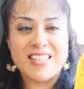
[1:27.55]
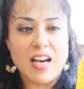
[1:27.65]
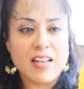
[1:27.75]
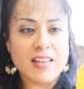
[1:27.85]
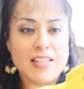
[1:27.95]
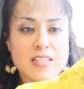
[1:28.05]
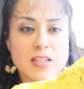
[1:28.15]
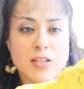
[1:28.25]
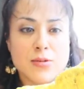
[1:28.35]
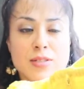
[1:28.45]
not need to
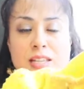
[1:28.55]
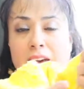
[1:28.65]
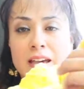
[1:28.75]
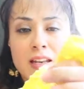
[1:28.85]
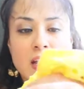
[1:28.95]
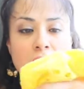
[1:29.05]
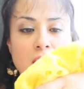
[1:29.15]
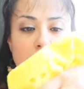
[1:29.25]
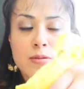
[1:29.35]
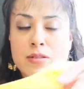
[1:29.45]
use that.
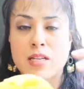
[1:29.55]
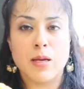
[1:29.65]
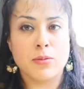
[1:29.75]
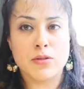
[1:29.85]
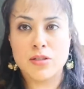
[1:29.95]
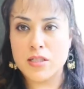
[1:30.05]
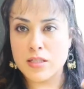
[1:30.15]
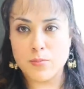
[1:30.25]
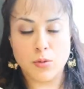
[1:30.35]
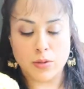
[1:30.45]
I was able to
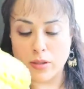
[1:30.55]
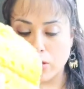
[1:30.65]
just pull it